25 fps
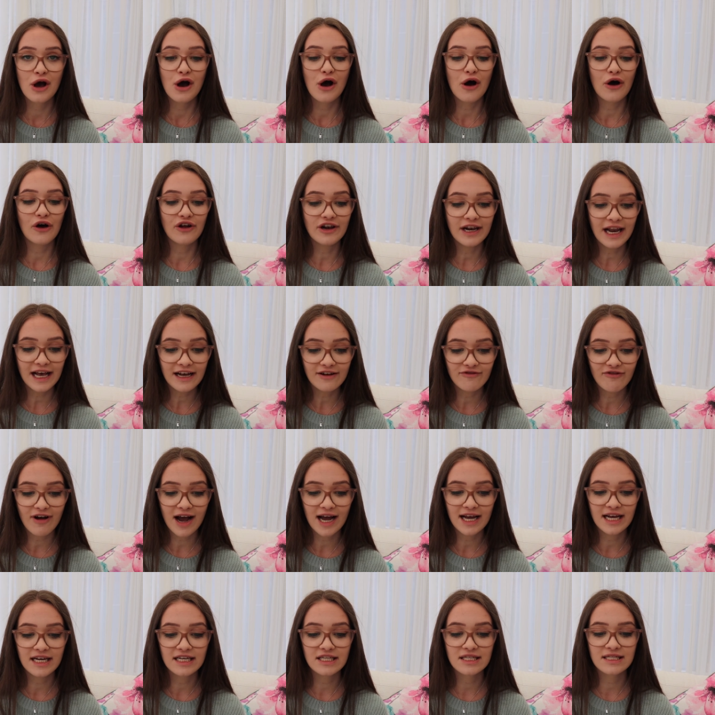Unlike
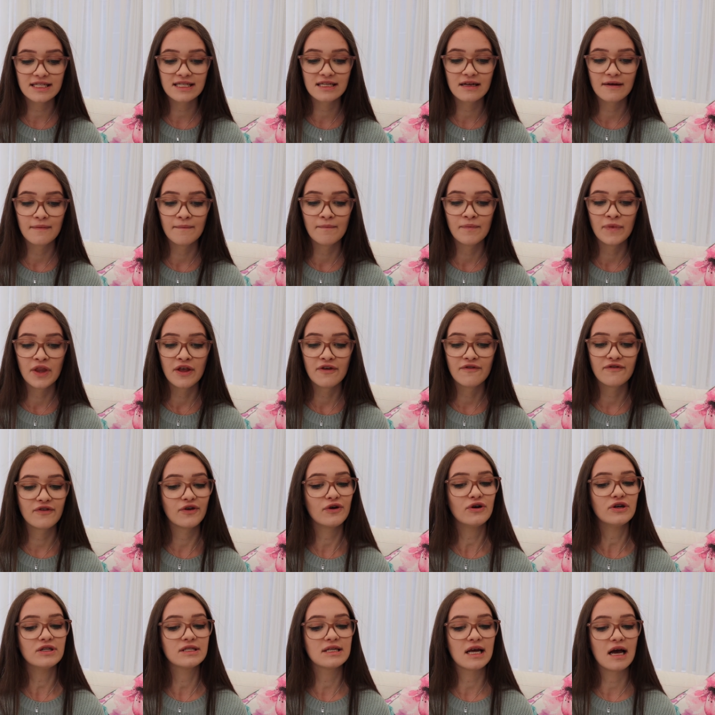rias,
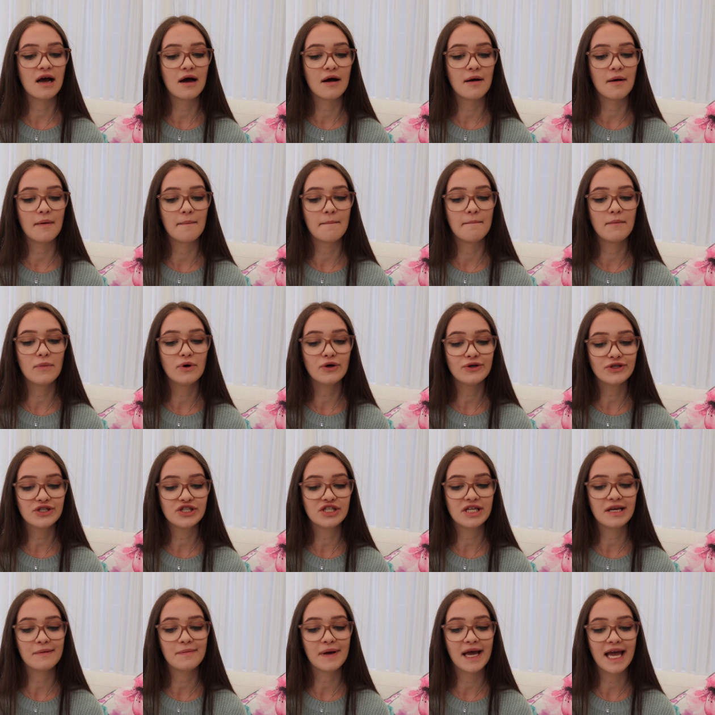fjords are much
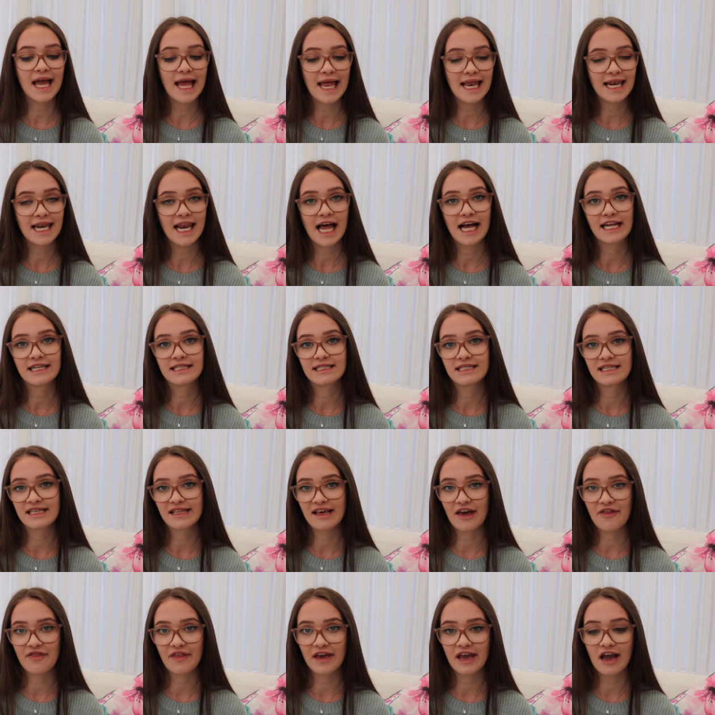deeper inland
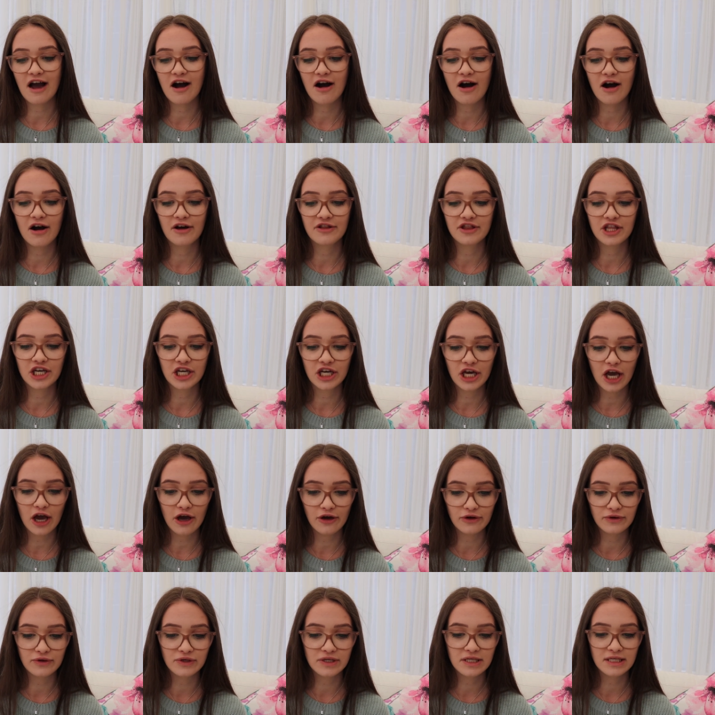than they are at the
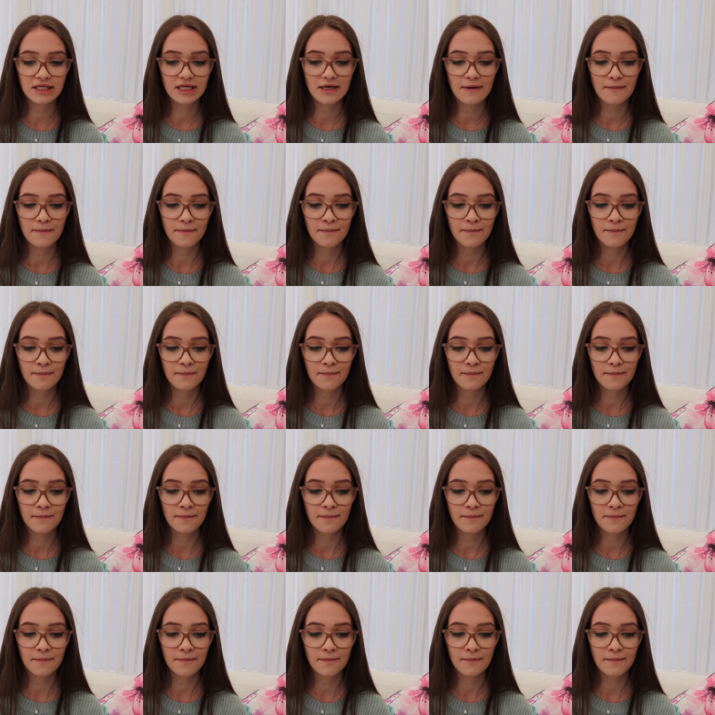coast.